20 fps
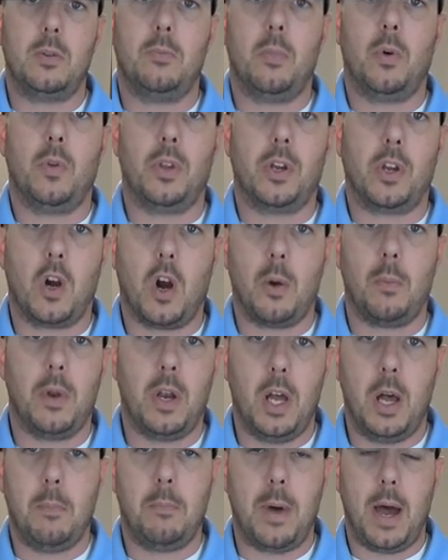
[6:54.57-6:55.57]
You pull the
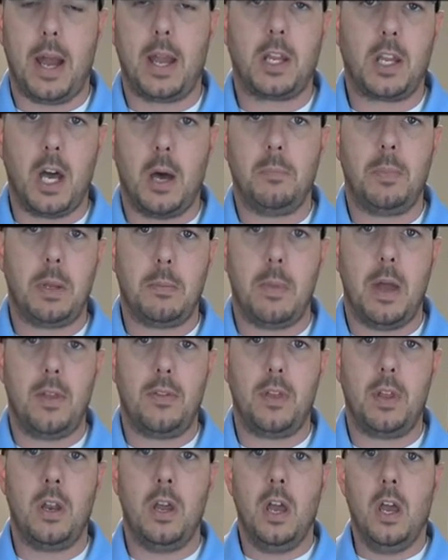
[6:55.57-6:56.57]
garment up by a cupping
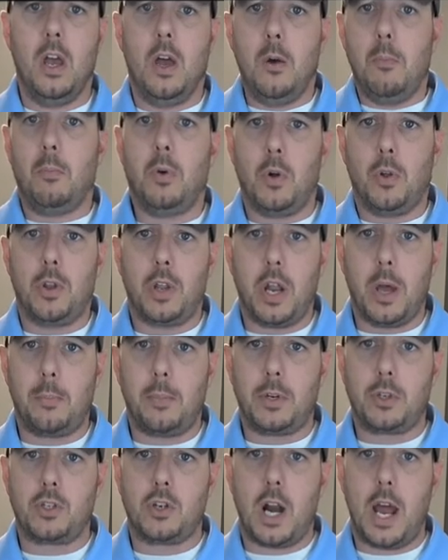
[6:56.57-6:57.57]
method, pull it up
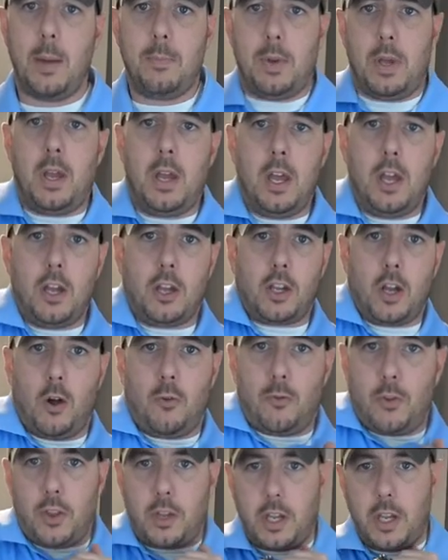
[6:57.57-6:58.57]
and trap it, go
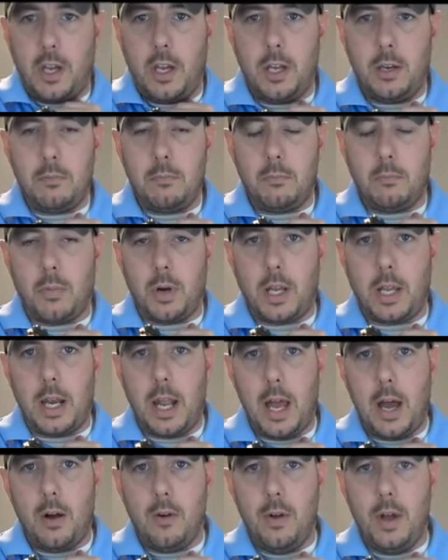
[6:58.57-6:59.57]
for the gun, bring it
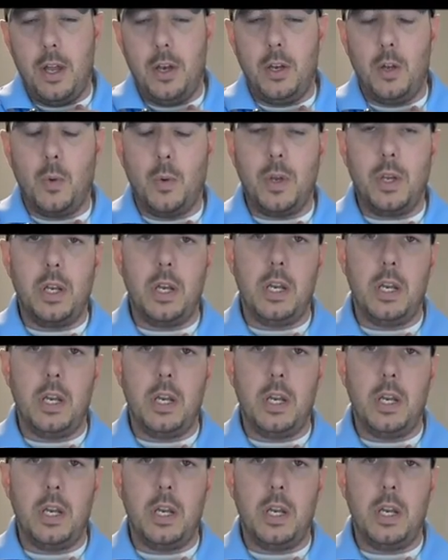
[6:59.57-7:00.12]
out, and do what you